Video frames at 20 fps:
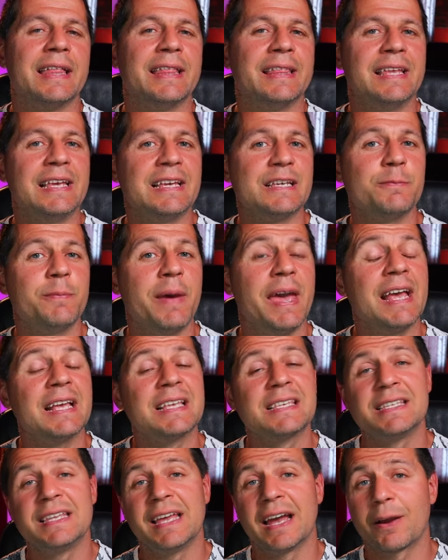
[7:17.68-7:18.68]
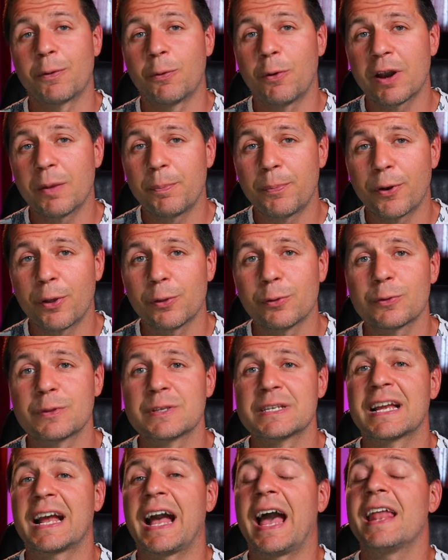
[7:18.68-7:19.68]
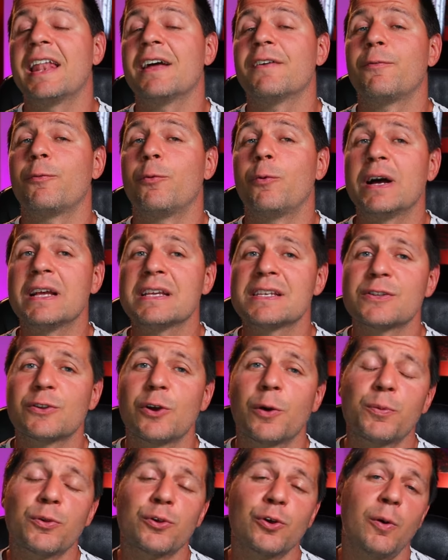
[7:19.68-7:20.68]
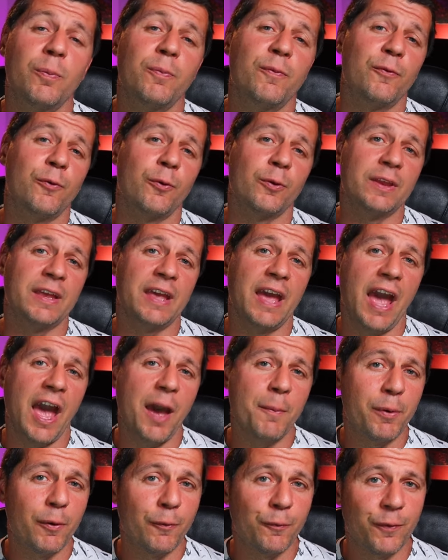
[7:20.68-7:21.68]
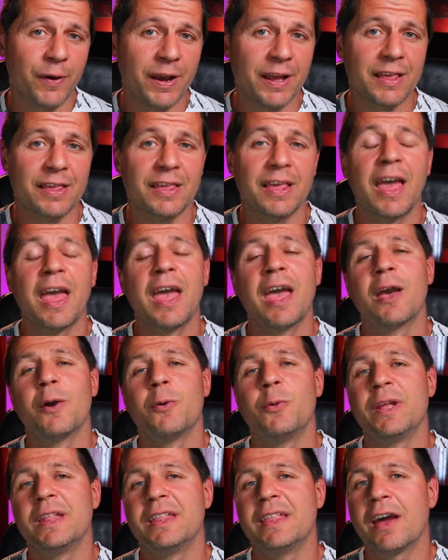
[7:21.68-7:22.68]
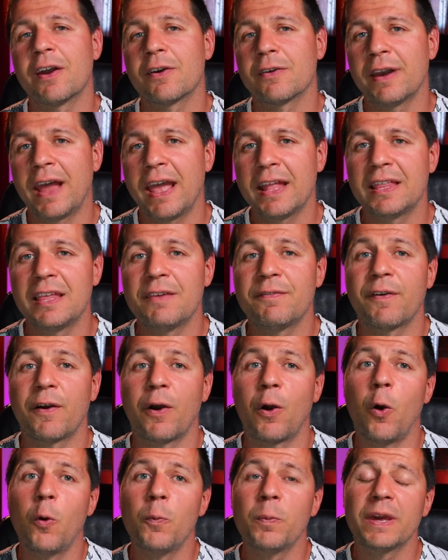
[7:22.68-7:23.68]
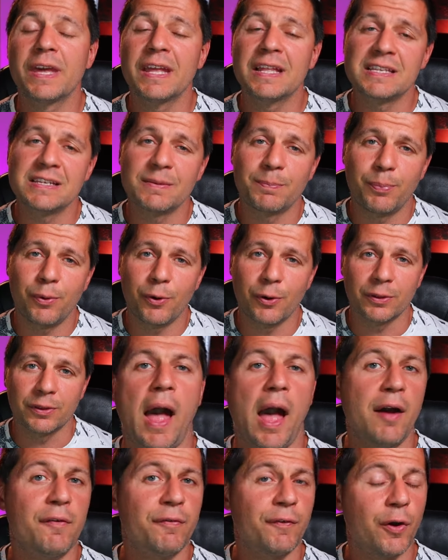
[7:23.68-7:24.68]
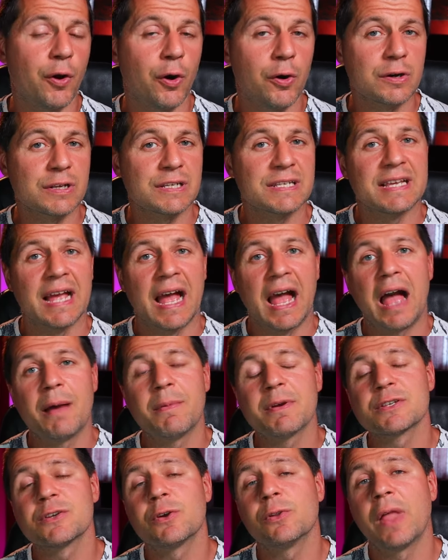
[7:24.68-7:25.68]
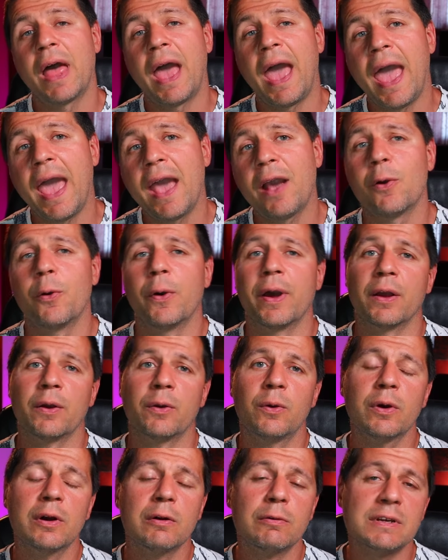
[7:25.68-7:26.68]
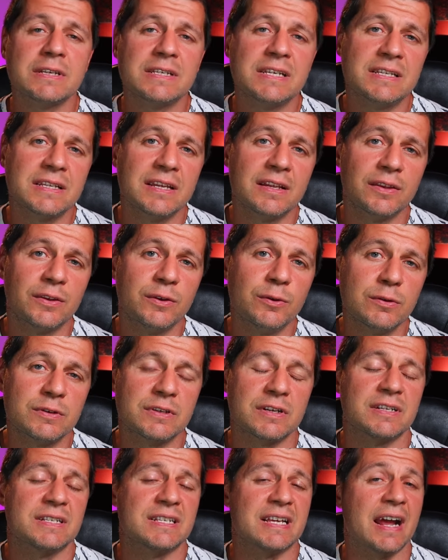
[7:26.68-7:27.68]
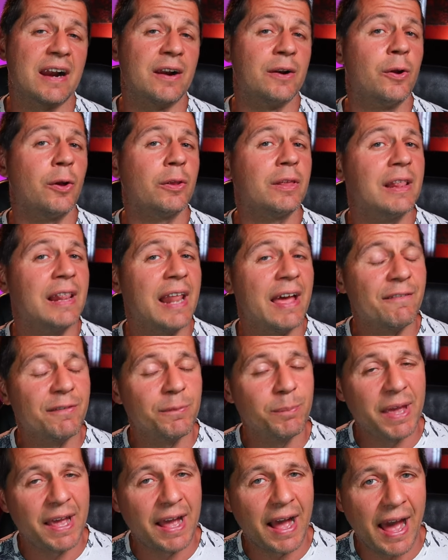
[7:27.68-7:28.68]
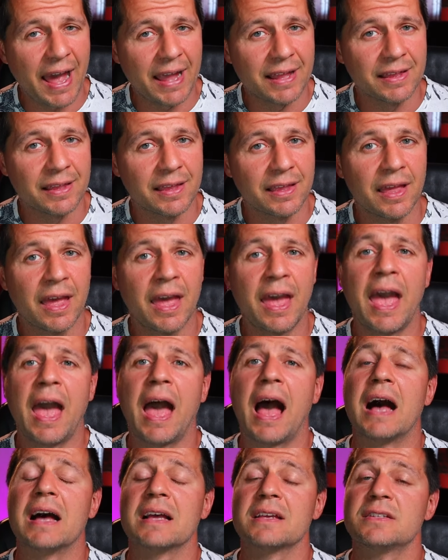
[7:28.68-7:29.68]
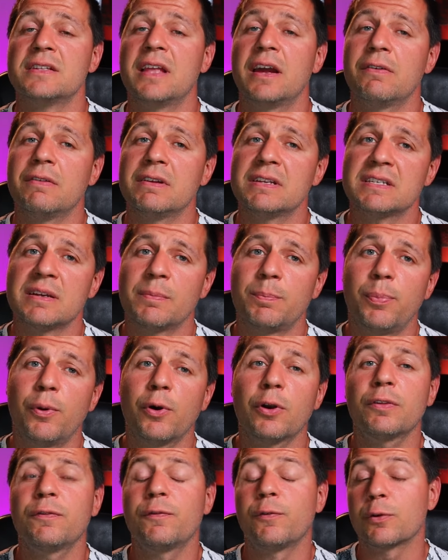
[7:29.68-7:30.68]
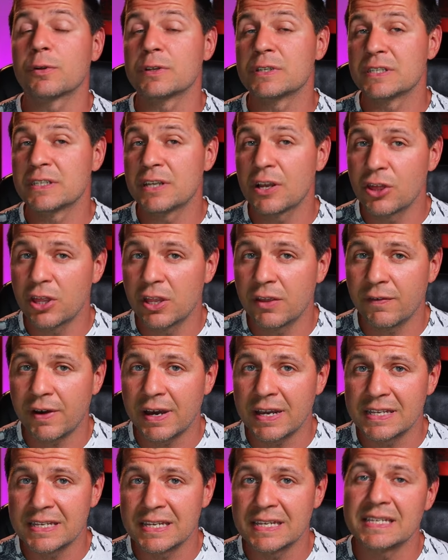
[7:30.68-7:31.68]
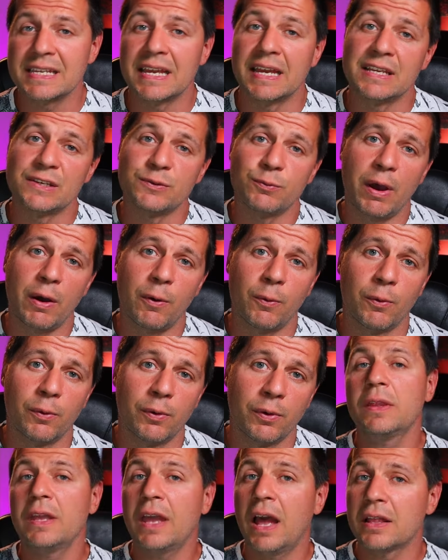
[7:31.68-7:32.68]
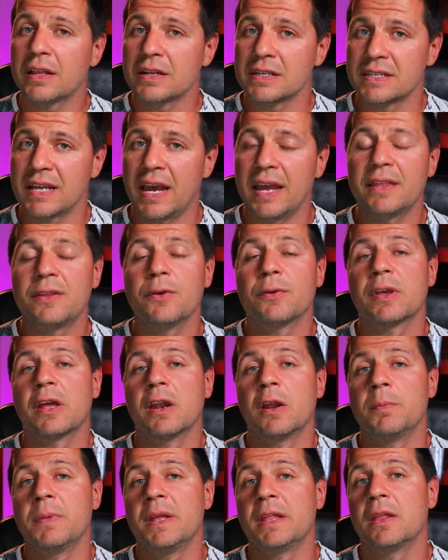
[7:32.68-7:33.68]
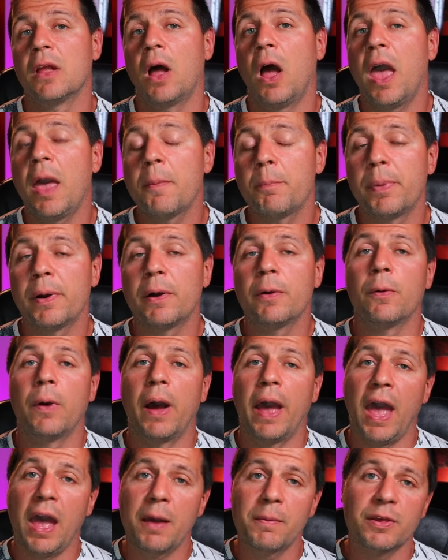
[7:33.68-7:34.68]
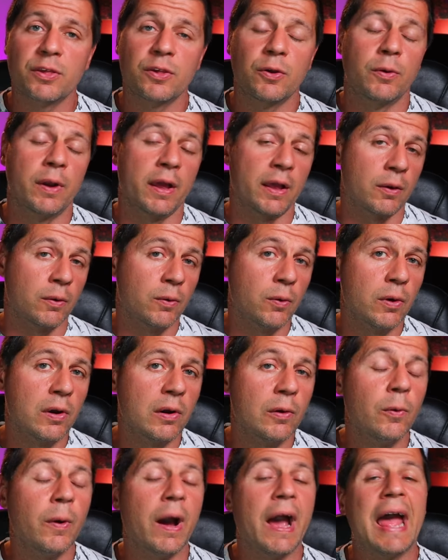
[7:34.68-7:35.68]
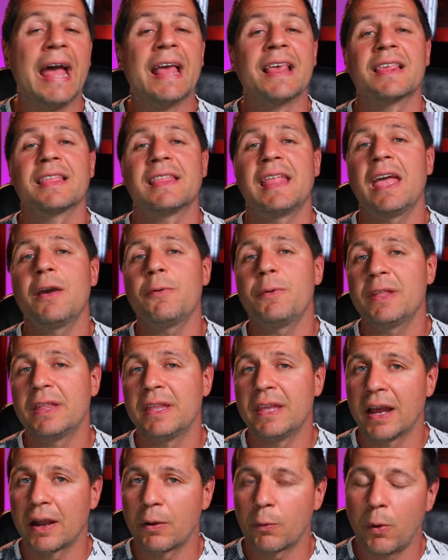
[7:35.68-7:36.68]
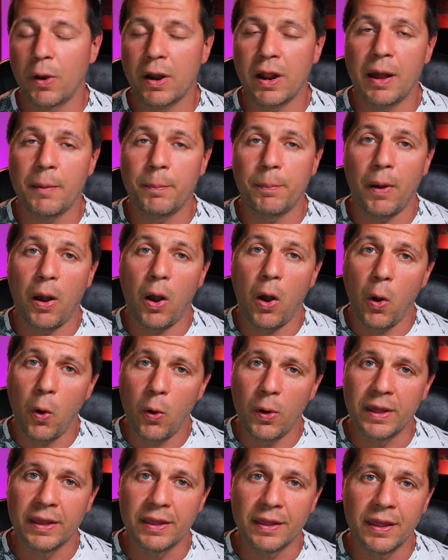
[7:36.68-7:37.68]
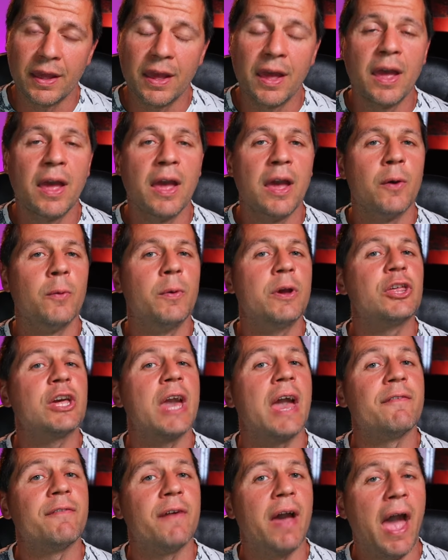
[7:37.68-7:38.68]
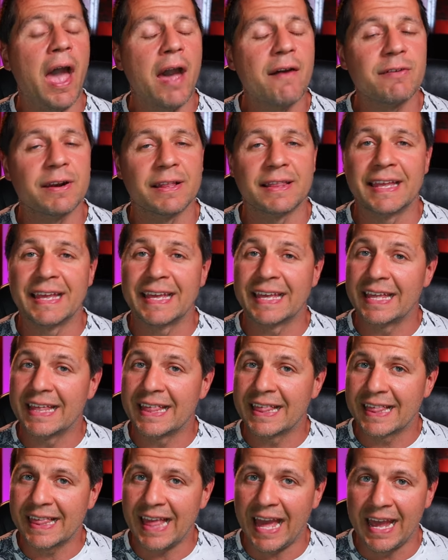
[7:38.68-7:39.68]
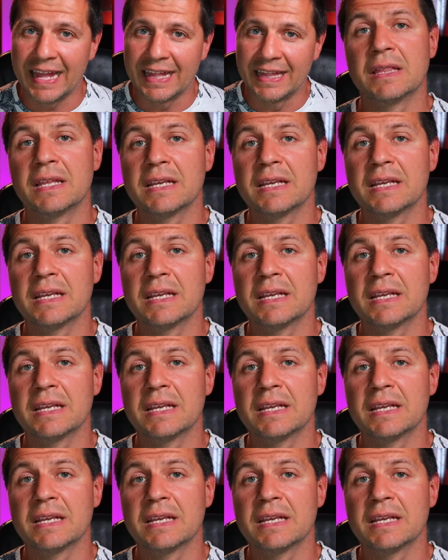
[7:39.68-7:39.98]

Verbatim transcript: This makes the Aqara products kind of one-stop shop for the Apple fans with their native HomeKit support. Of course, Amazon Echo and Google Assistant users are not left behind, as there is support for such devices as well. the other side, you can omit Apple, Amazon and Google and stay with the Aqara app only which have everything inside.